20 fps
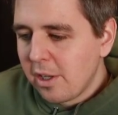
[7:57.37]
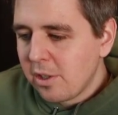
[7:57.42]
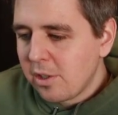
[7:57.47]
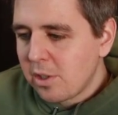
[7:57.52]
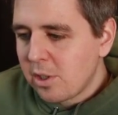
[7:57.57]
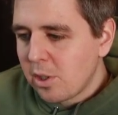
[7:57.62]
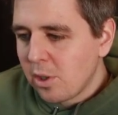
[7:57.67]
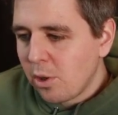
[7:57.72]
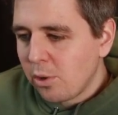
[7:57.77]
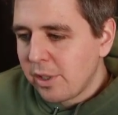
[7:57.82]

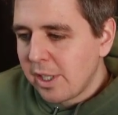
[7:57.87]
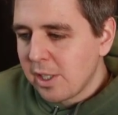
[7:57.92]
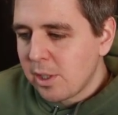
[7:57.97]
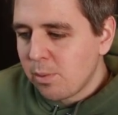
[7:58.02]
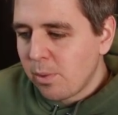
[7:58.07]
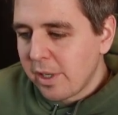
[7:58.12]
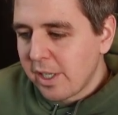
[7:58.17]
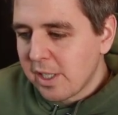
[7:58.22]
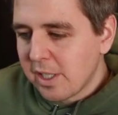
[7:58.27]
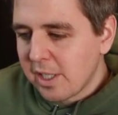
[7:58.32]
So
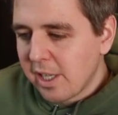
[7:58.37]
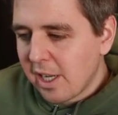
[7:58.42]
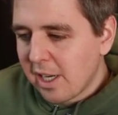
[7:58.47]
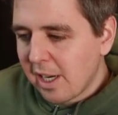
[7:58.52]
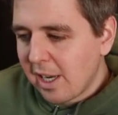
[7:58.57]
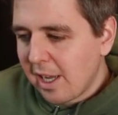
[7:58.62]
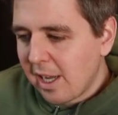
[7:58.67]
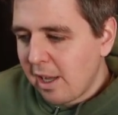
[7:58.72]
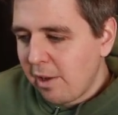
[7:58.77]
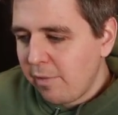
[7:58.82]
this one is not
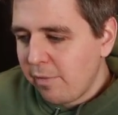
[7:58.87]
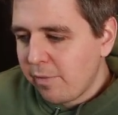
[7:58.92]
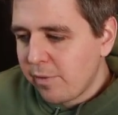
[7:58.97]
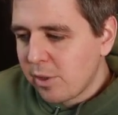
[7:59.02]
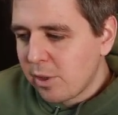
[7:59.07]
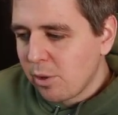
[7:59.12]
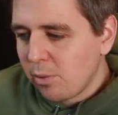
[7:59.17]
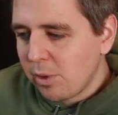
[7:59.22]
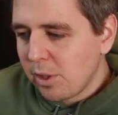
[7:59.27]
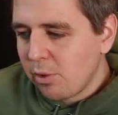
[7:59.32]
live.
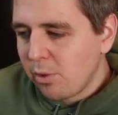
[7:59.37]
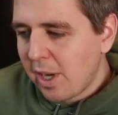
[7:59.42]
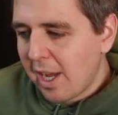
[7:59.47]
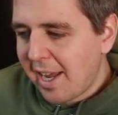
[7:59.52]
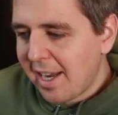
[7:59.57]
So we do